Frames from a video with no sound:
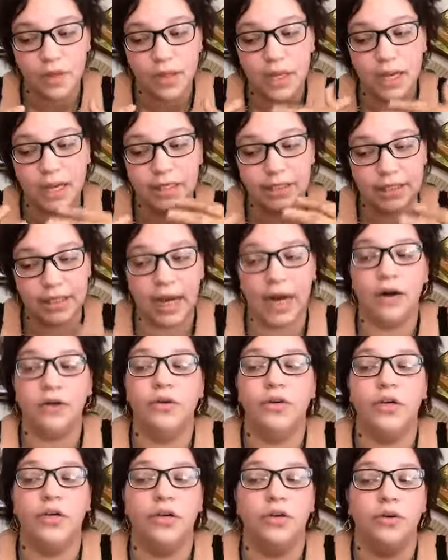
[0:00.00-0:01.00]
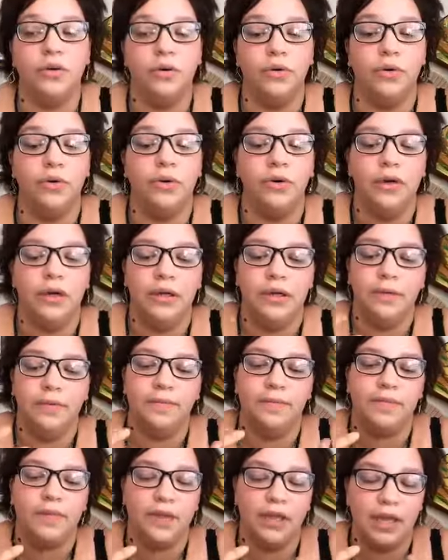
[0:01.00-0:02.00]
can tell you
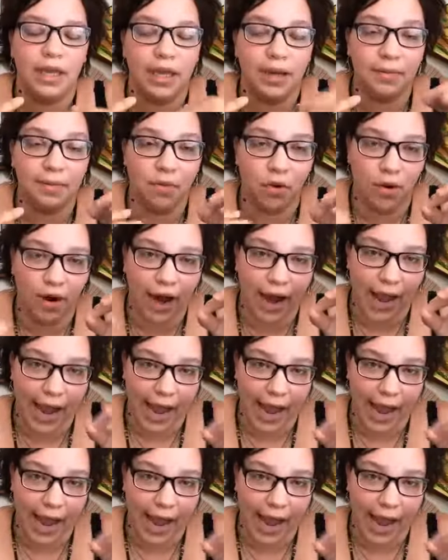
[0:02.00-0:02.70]
in more